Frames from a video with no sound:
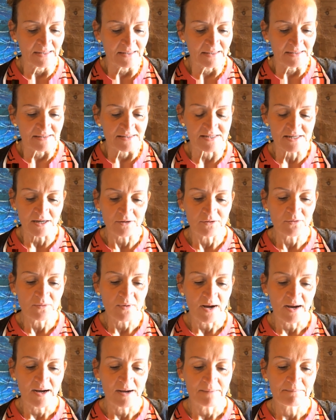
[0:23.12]
So
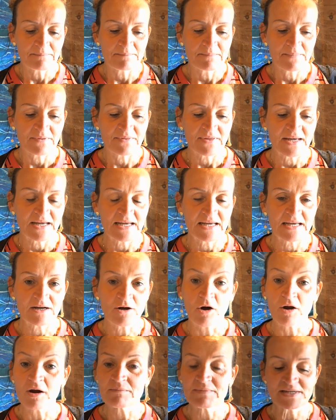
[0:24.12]
the
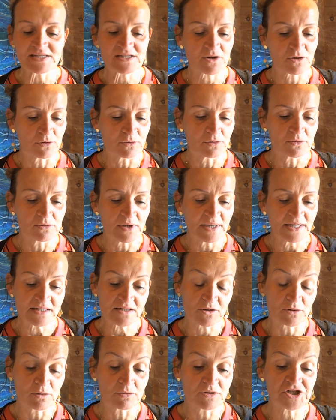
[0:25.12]
column is
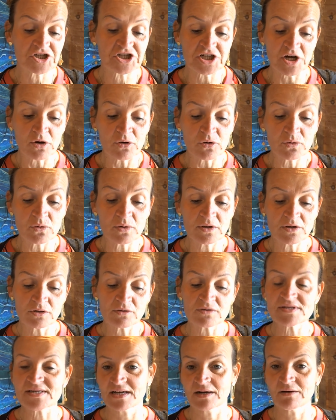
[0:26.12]
called Show
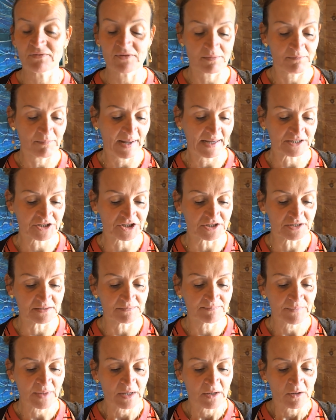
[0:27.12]
Your Self-Compassion.